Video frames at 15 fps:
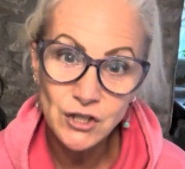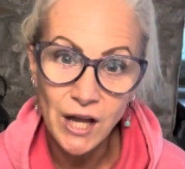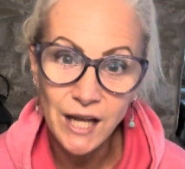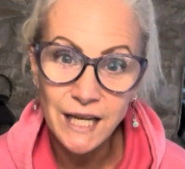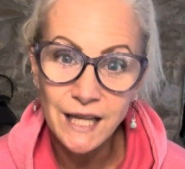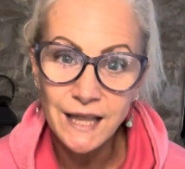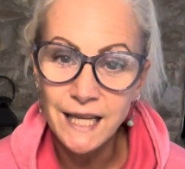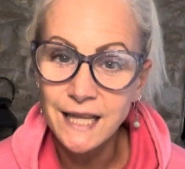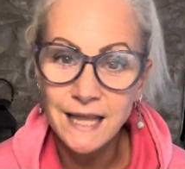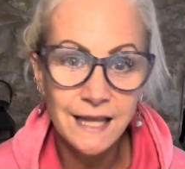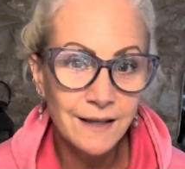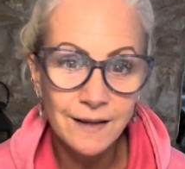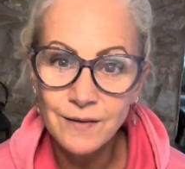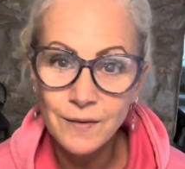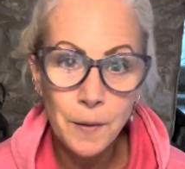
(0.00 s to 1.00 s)
anything.
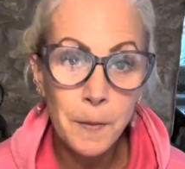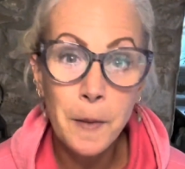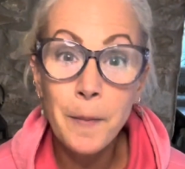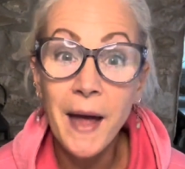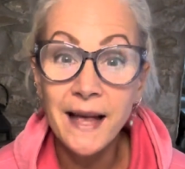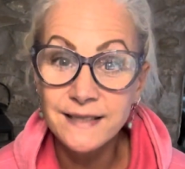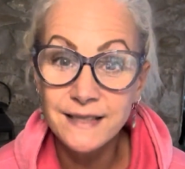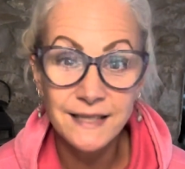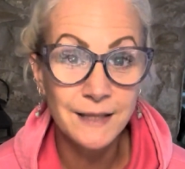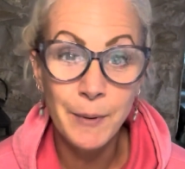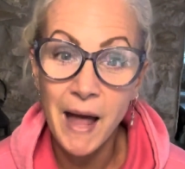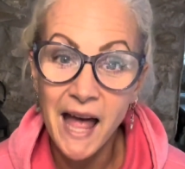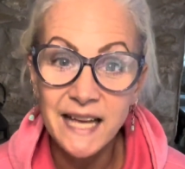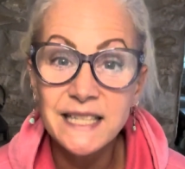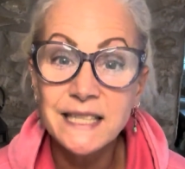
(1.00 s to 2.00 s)
The past is the
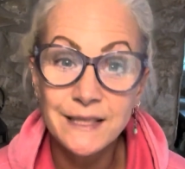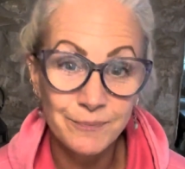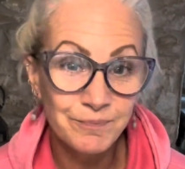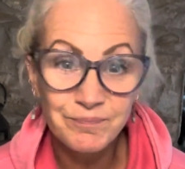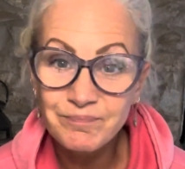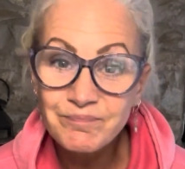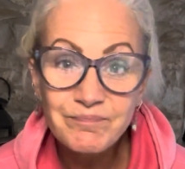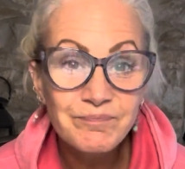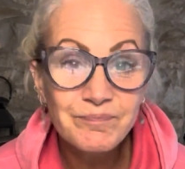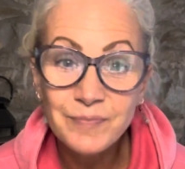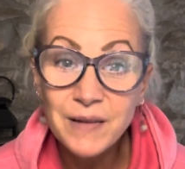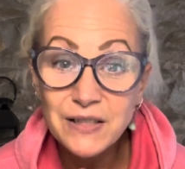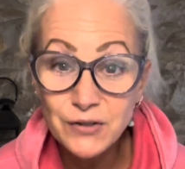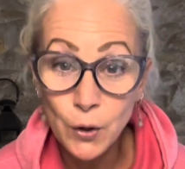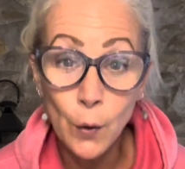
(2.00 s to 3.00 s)
past.
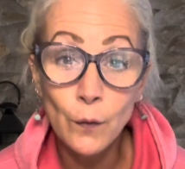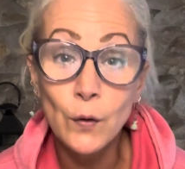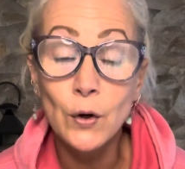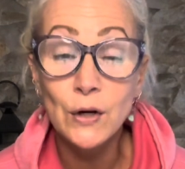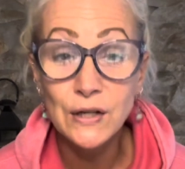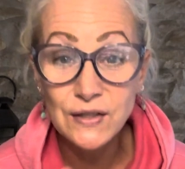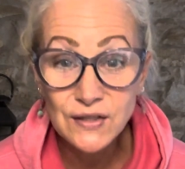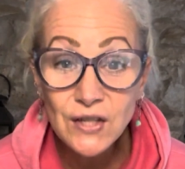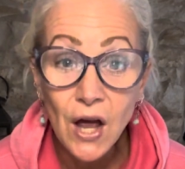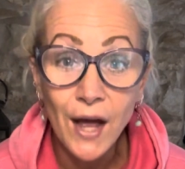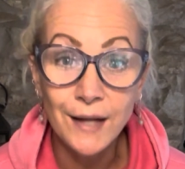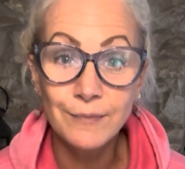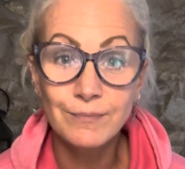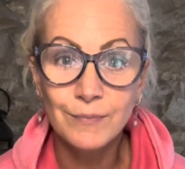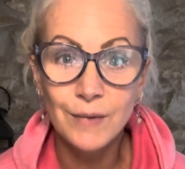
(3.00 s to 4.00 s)
It's over. It's
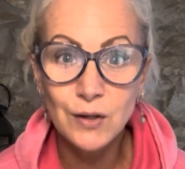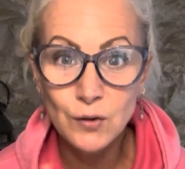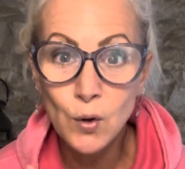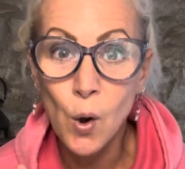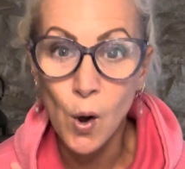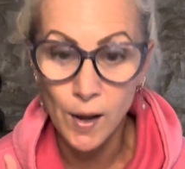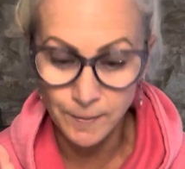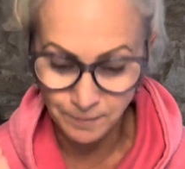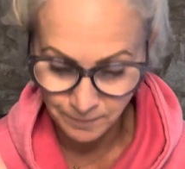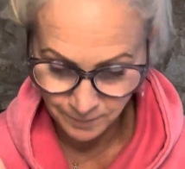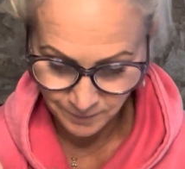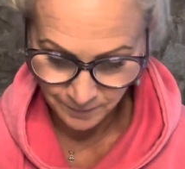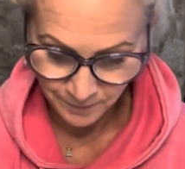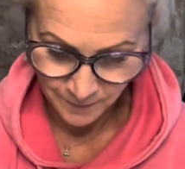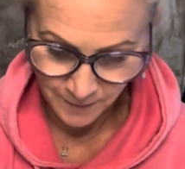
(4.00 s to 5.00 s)
done. It's gone.
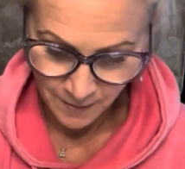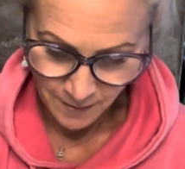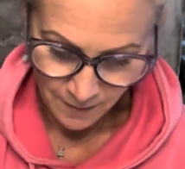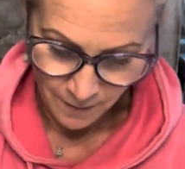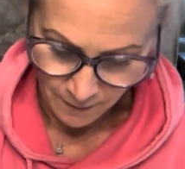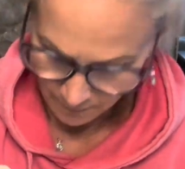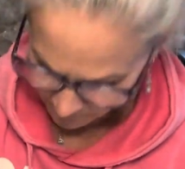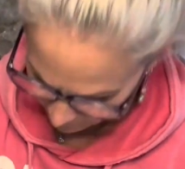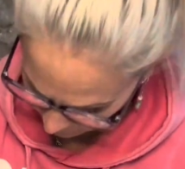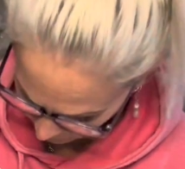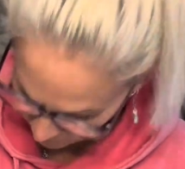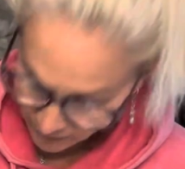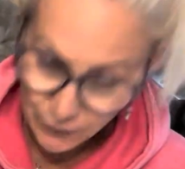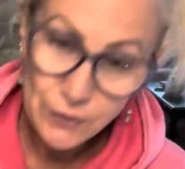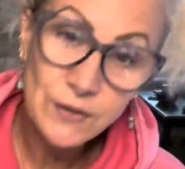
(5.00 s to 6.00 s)

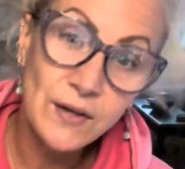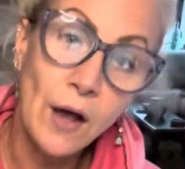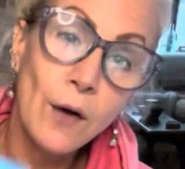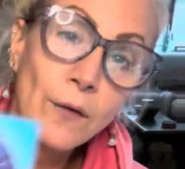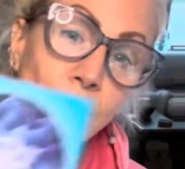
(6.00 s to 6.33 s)
Free yourself